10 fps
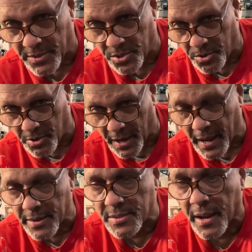to you
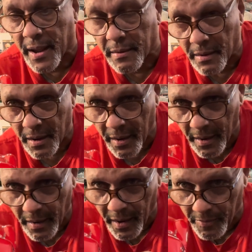guys that
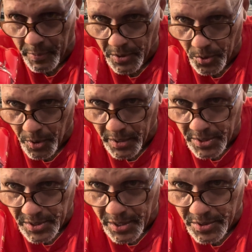have been doing
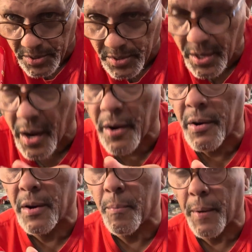this. There's a tire
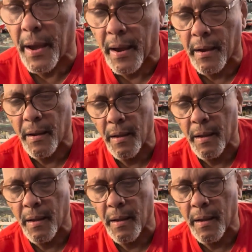in the back.